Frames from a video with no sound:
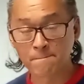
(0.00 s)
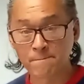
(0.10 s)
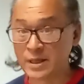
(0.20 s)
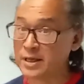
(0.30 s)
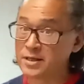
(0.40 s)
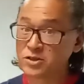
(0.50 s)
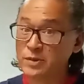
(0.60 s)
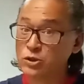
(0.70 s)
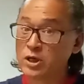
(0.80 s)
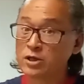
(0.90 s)
But that doesn't
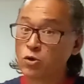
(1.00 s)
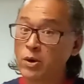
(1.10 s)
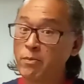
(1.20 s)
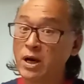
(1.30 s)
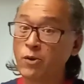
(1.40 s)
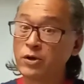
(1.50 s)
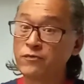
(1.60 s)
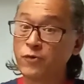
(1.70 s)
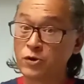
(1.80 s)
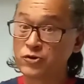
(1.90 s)
mean you can't go and buy one
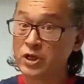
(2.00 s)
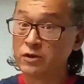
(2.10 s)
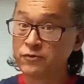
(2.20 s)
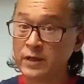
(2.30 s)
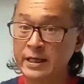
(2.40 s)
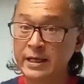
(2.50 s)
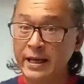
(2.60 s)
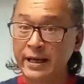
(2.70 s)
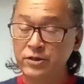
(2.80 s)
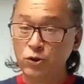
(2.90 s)
for yourself
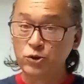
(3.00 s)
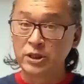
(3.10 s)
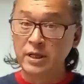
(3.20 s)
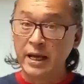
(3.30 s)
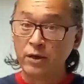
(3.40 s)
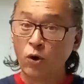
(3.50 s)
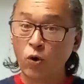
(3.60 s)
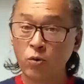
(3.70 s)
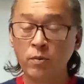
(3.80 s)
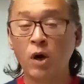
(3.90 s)
and use it at
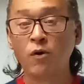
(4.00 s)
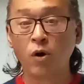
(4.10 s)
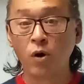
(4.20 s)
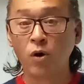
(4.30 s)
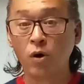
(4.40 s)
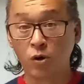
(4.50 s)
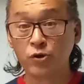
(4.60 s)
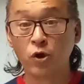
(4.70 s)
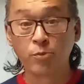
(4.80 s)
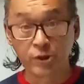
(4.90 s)
home or on
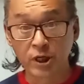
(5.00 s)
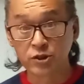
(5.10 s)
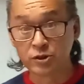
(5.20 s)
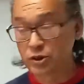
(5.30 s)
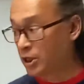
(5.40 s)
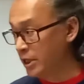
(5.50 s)
your productions.